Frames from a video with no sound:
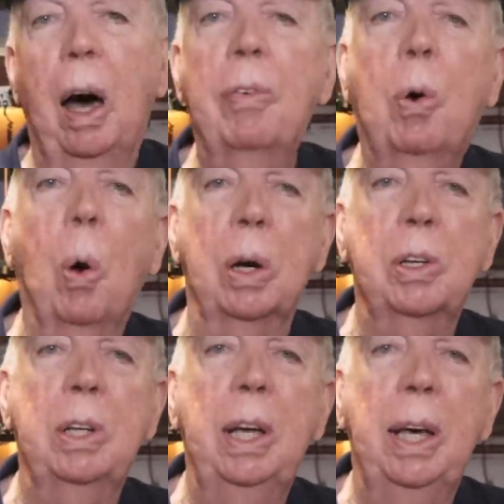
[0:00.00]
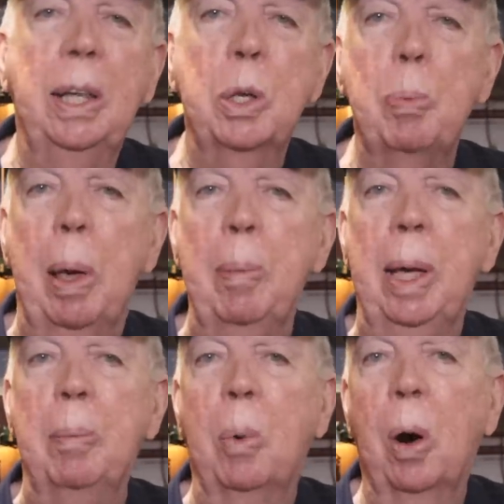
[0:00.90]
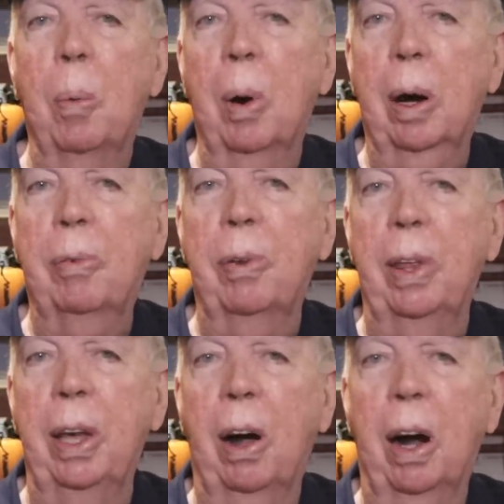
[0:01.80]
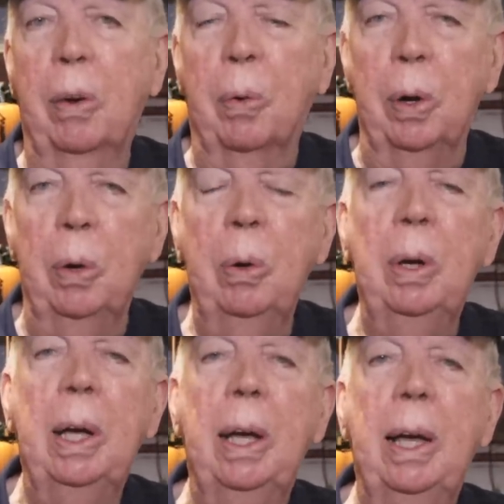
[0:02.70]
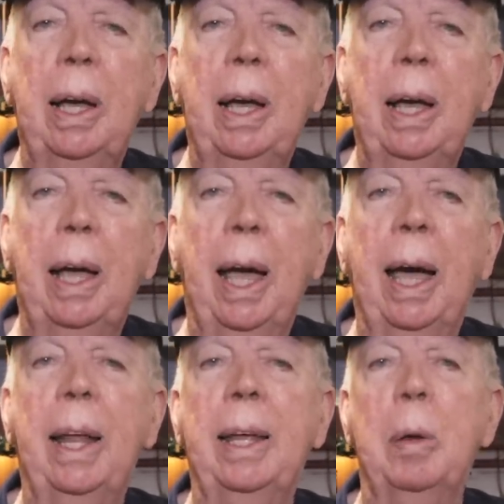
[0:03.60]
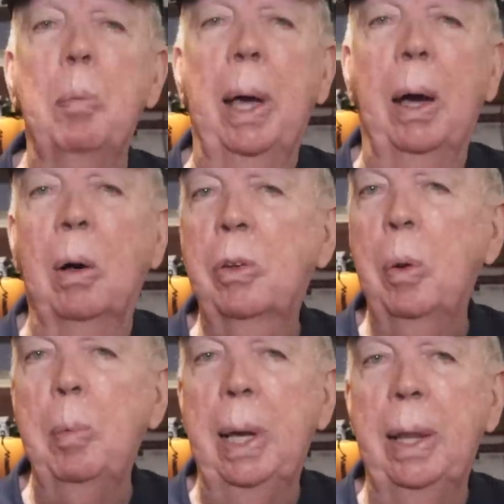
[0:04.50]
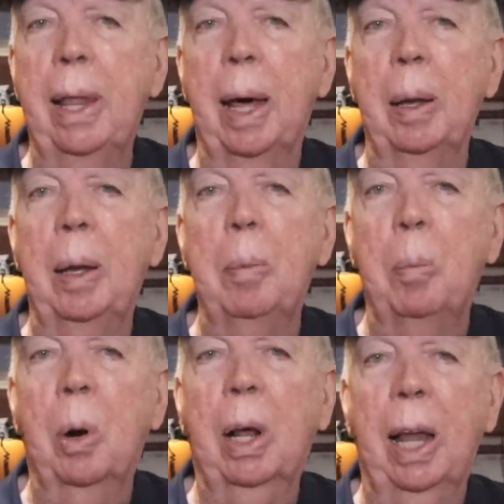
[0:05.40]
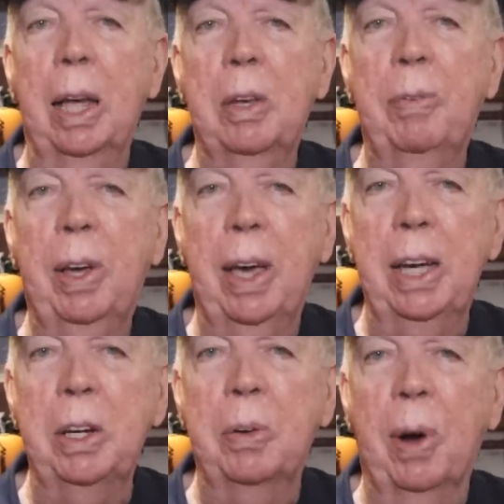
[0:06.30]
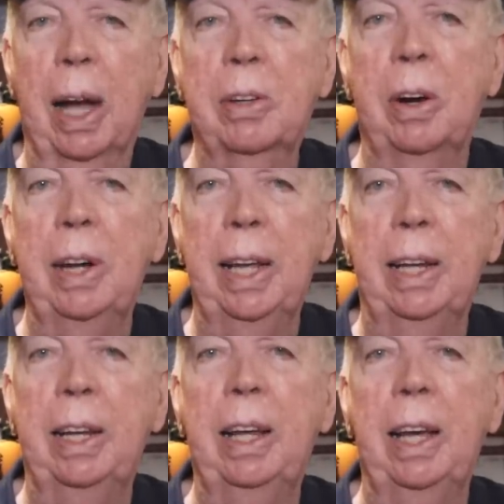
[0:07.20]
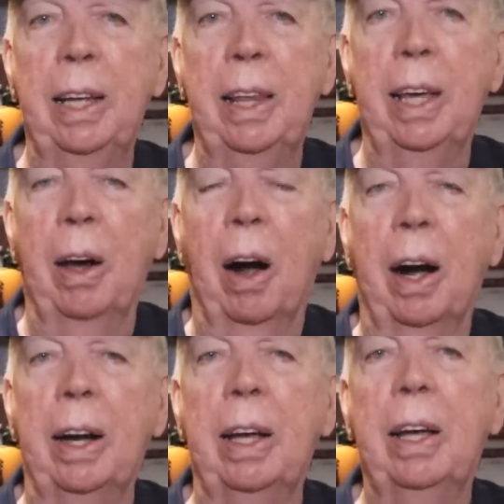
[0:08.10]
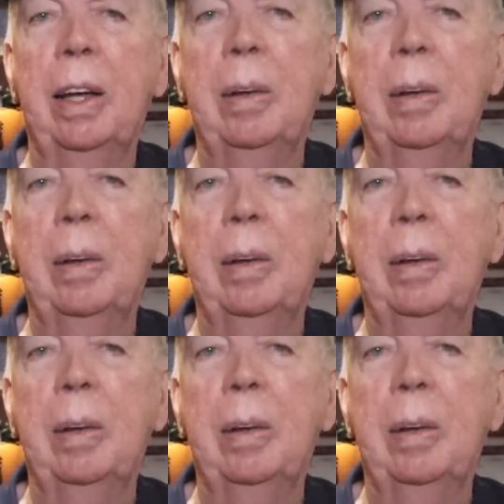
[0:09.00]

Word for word: Of course, this may mean more work for the yard crew, and it may also mean that more classification tracks are needed in the yard.